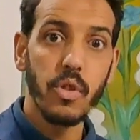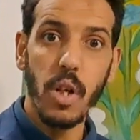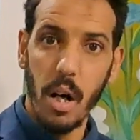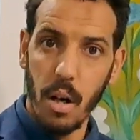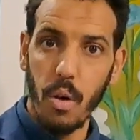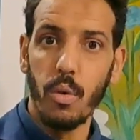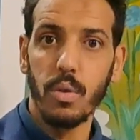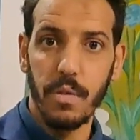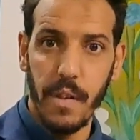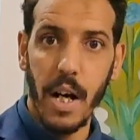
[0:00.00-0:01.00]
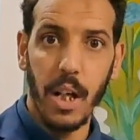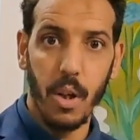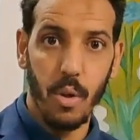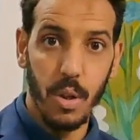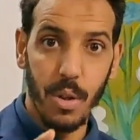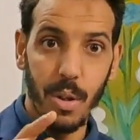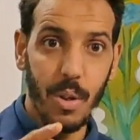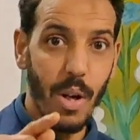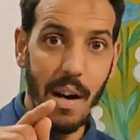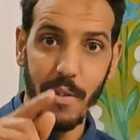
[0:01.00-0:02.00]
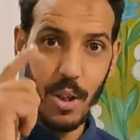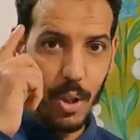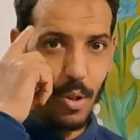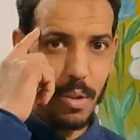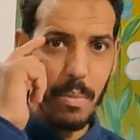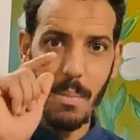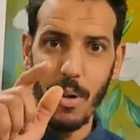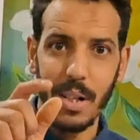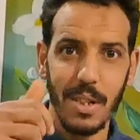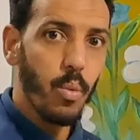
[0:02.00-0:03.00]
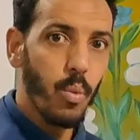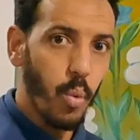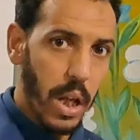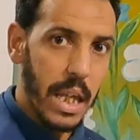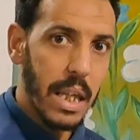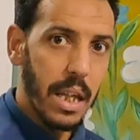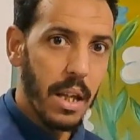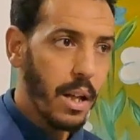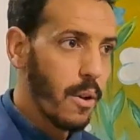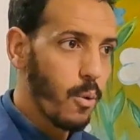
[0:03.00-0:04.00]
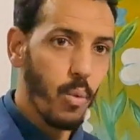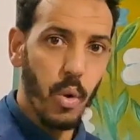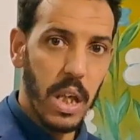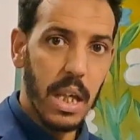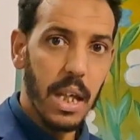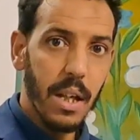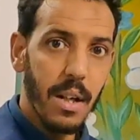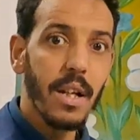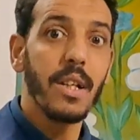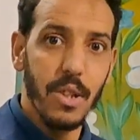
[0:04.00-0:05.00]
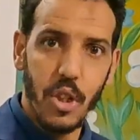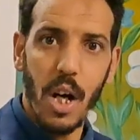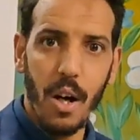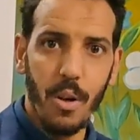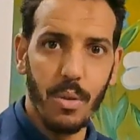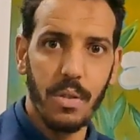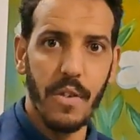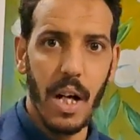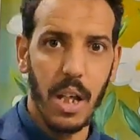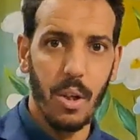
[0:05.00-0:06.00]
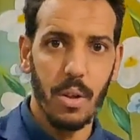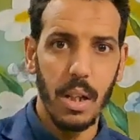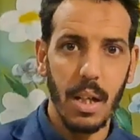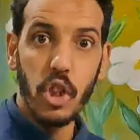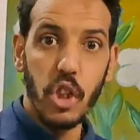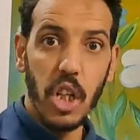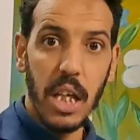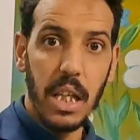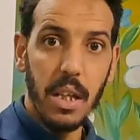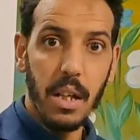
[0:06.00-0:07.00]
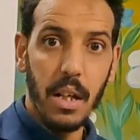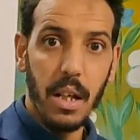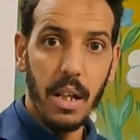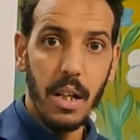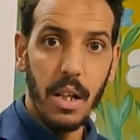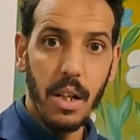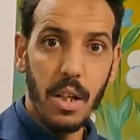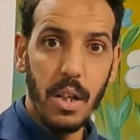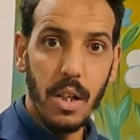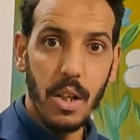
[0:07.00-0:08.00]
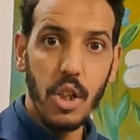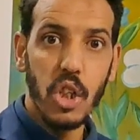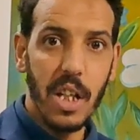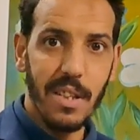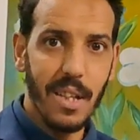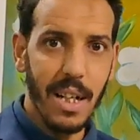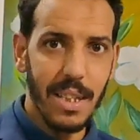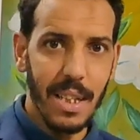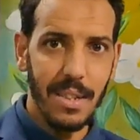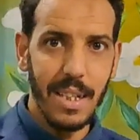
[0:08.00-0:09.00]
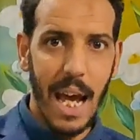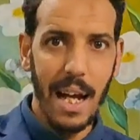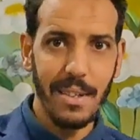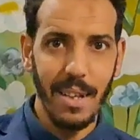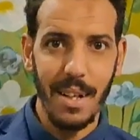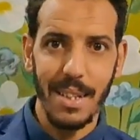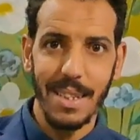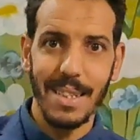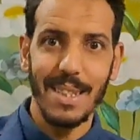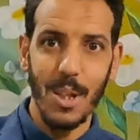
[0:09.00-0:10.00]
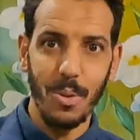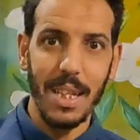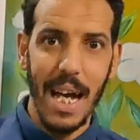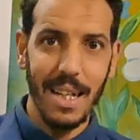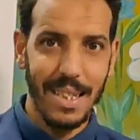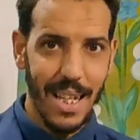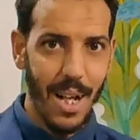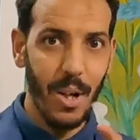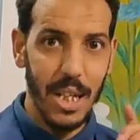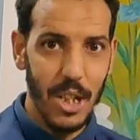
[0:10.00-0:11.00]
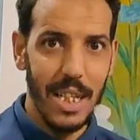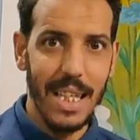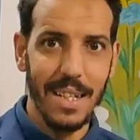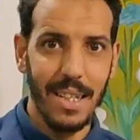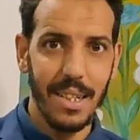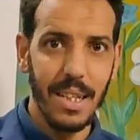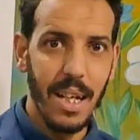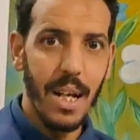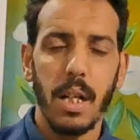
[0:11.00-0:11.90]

don't. Very good. You have a good memory. We don't. Very good. She doesn't. Excellent. So that's it. Okay, she doesn't.